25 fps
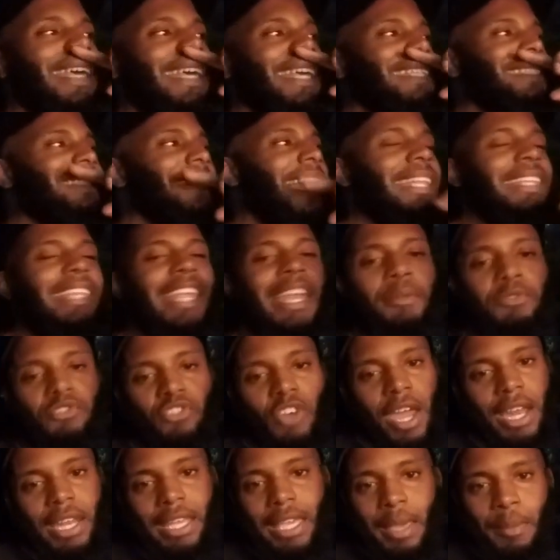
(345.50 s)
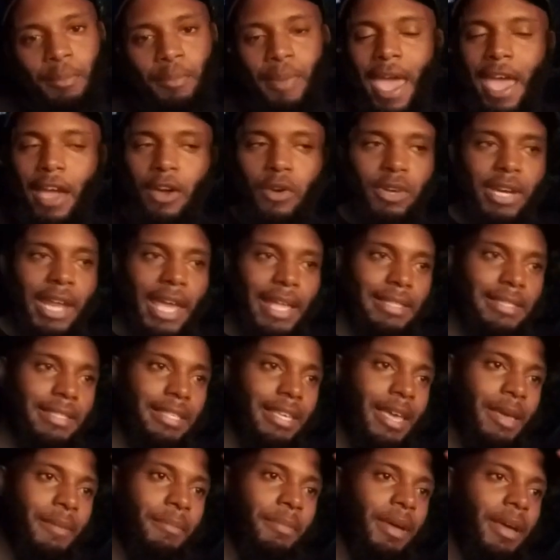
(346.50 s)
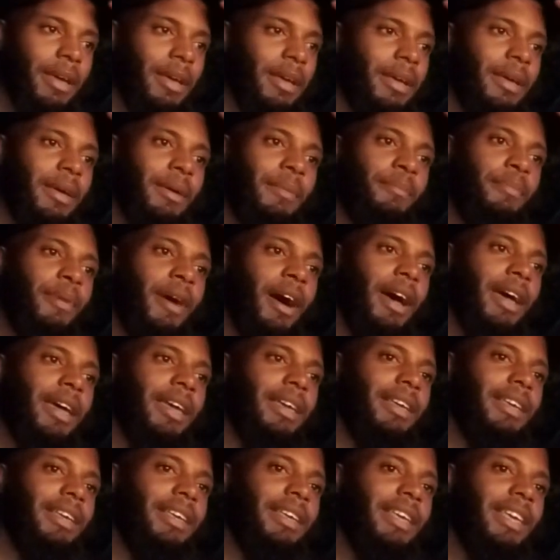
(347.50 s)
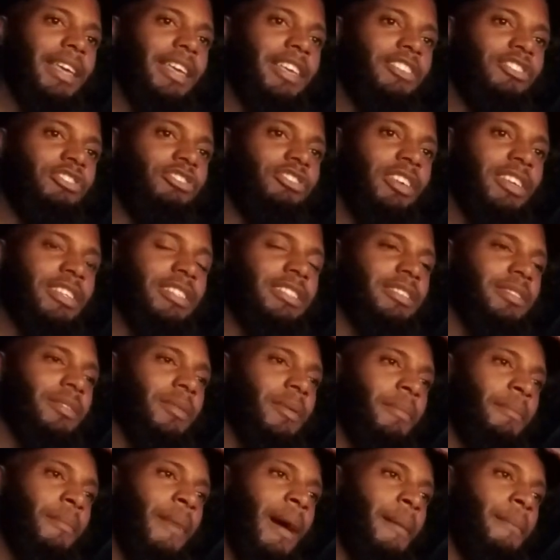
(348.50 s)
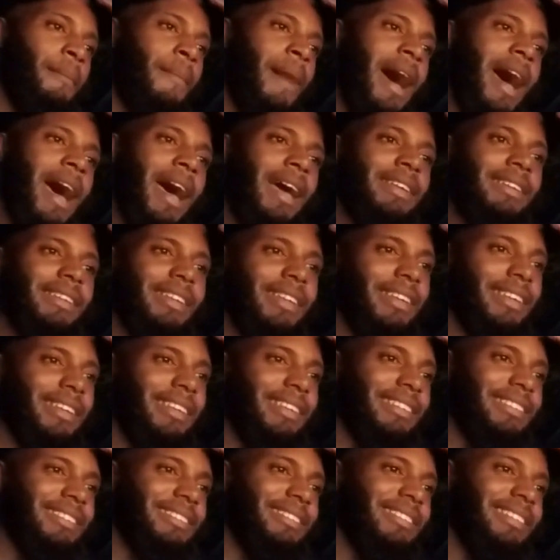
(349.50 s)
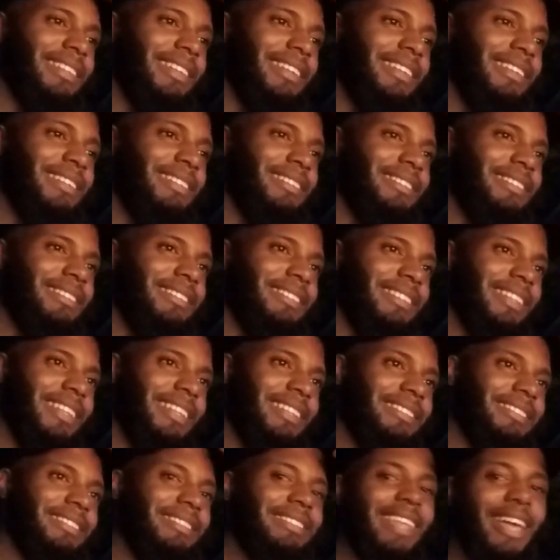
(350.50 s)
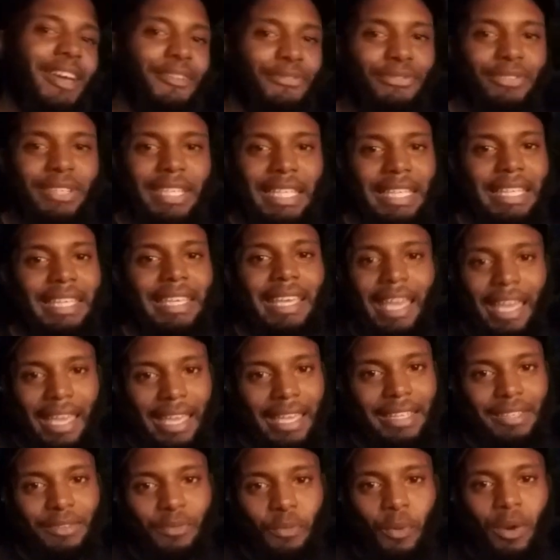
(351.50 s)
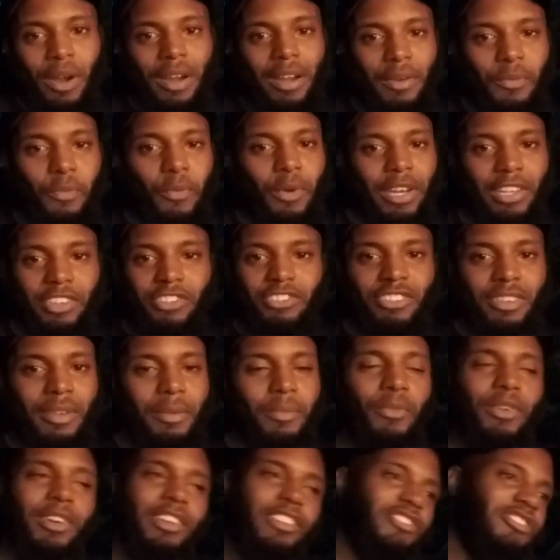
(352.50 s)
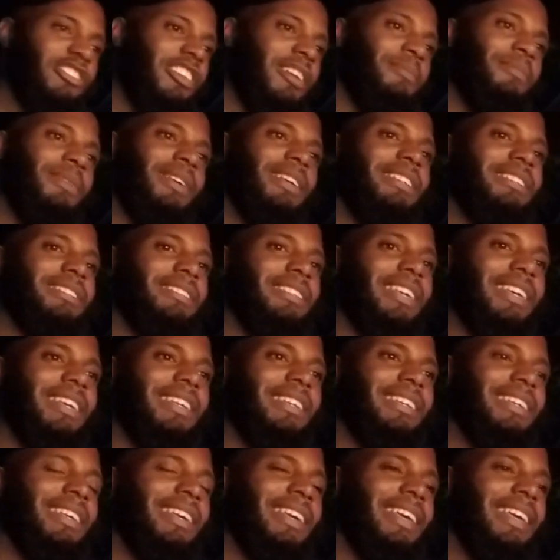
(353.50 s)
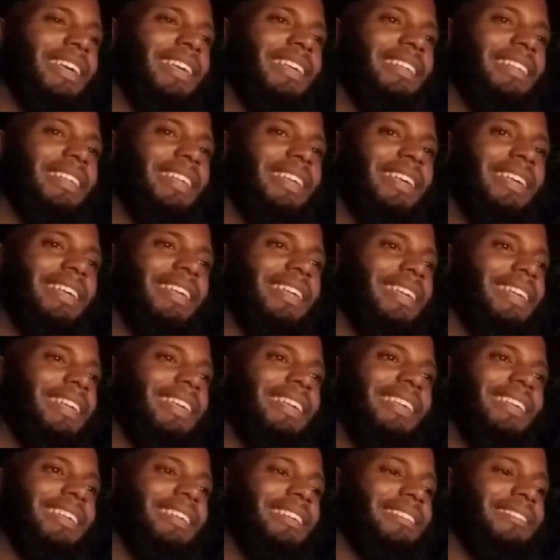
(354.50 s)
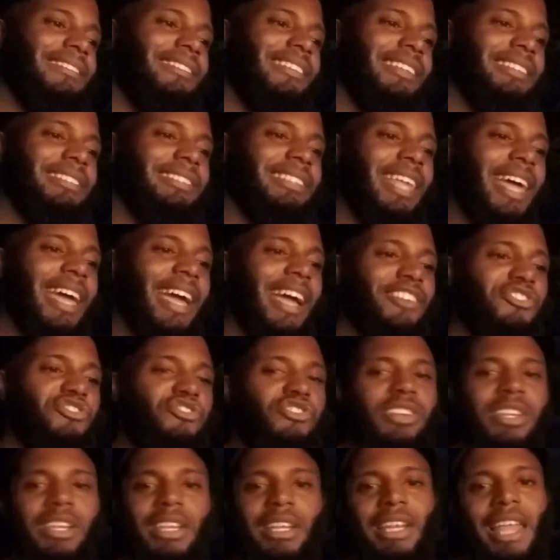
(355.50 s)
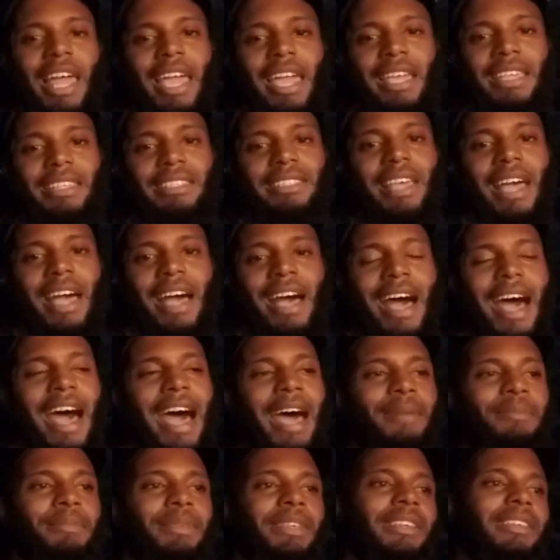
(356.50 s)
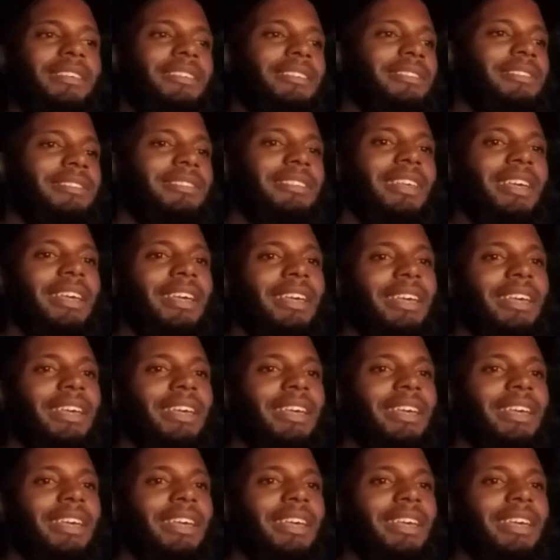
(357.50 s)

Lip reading: it's not that I'm trying to get back on that tip, but it's just my mind is definitely in where the gym is. And it's just like I treat it like it's a hobby. It's,